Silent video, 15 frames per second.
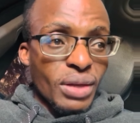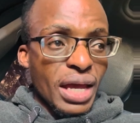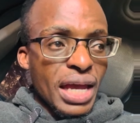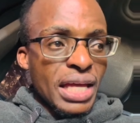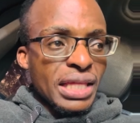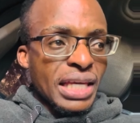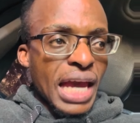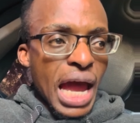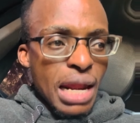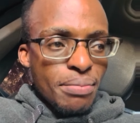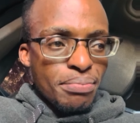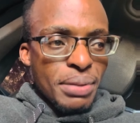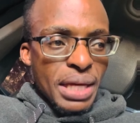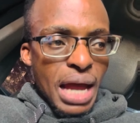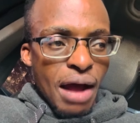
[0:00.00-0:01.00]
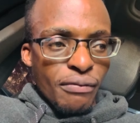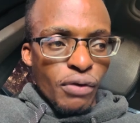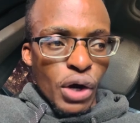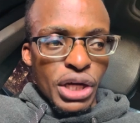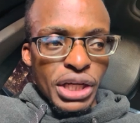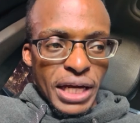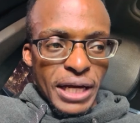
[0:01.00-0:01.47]
it can be
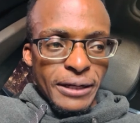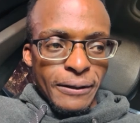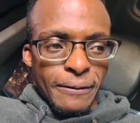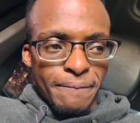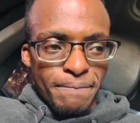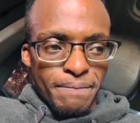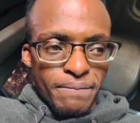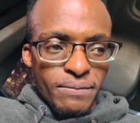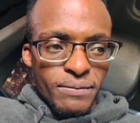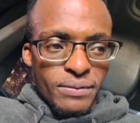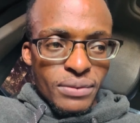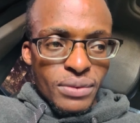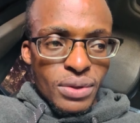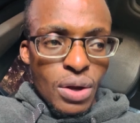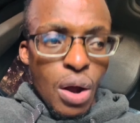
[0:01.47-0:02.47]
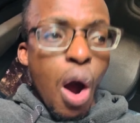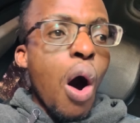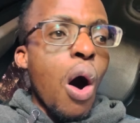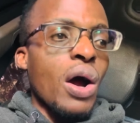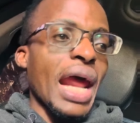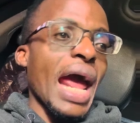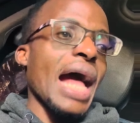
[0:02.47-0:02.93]
avoided.
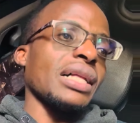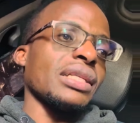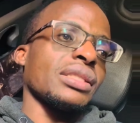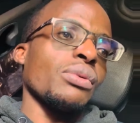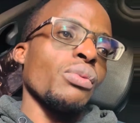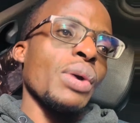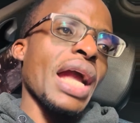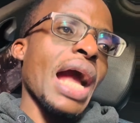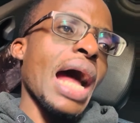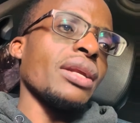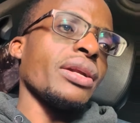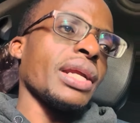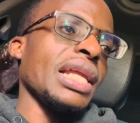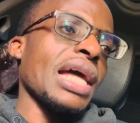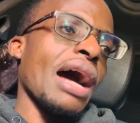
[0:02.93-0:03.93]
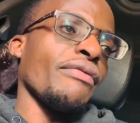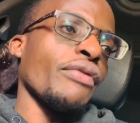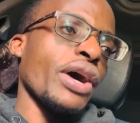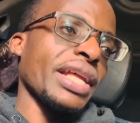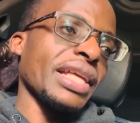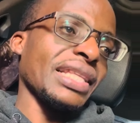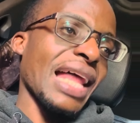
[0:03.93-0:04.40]
Or else, we can't really
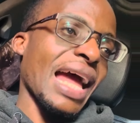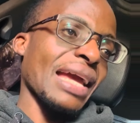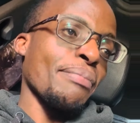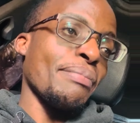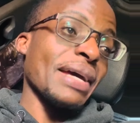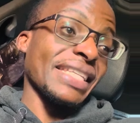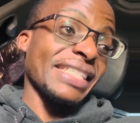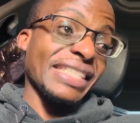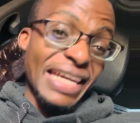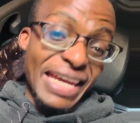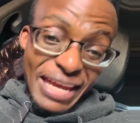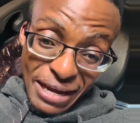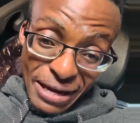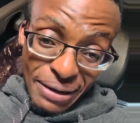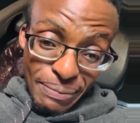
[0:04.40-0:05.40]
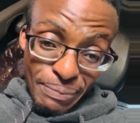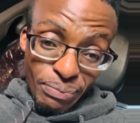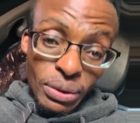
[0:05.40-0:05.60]
avoid it like per se,